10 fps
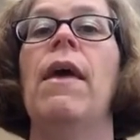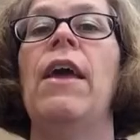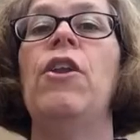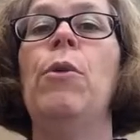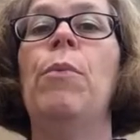
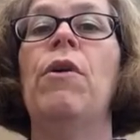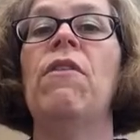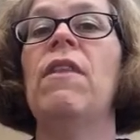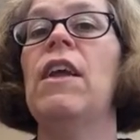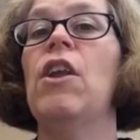and you
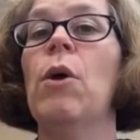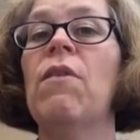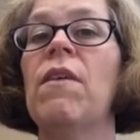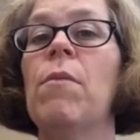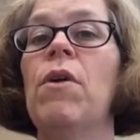personally know
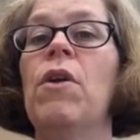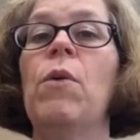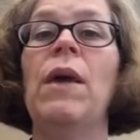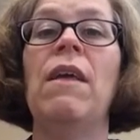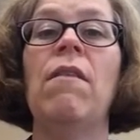someone
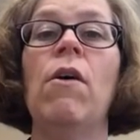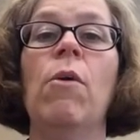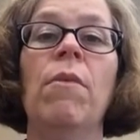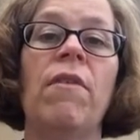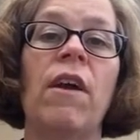who is a
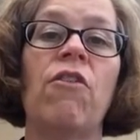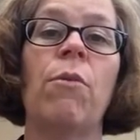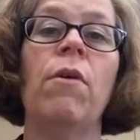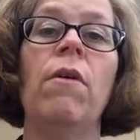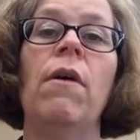
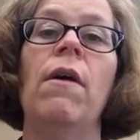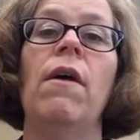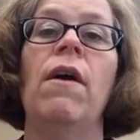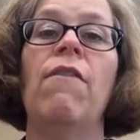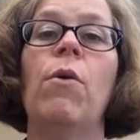homosexual,
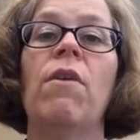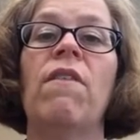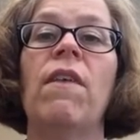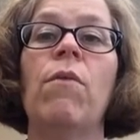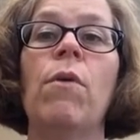of course
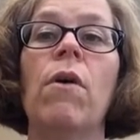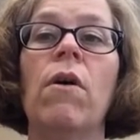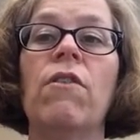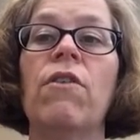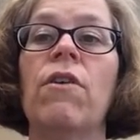this will
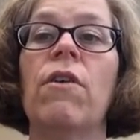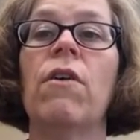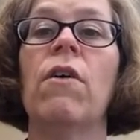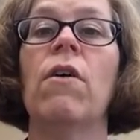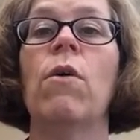
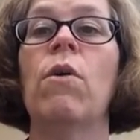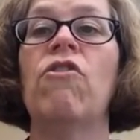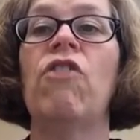alter or